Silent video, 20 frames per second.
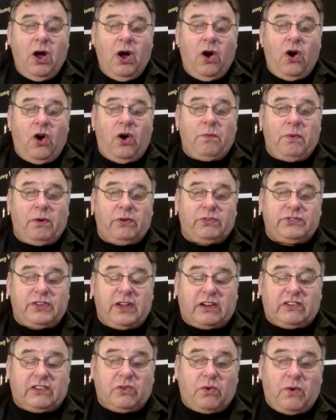
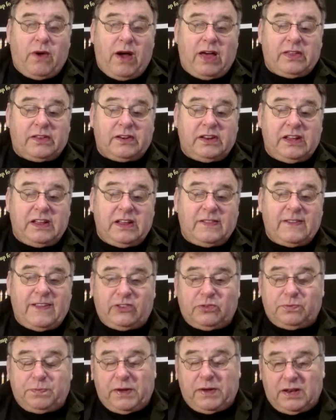homosexuality and
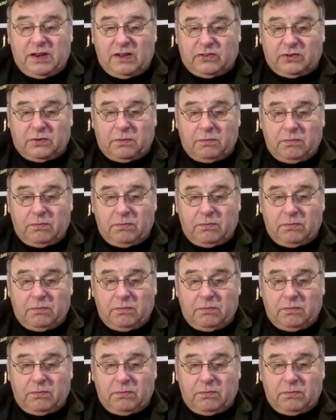lesbianism.